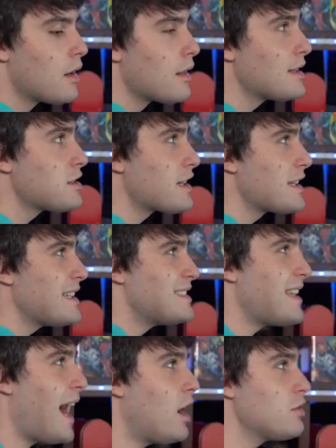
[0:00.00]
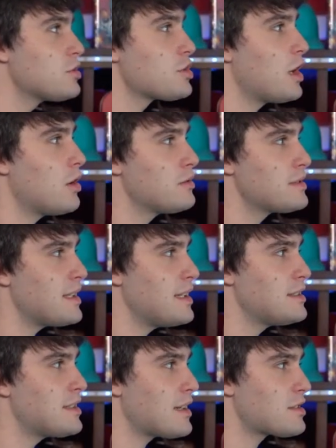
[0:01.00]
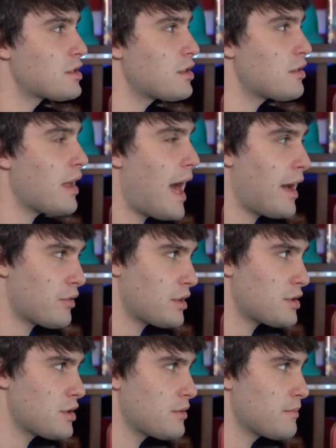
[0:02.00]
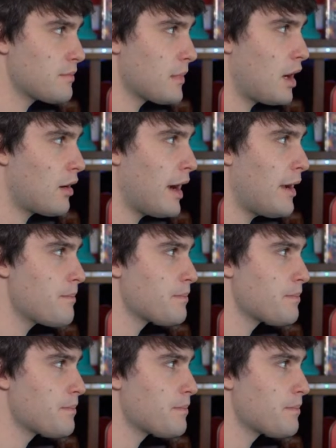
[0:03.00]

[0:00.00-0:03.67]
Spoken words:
Let's look at the Dow Jones Industrial Average, all right?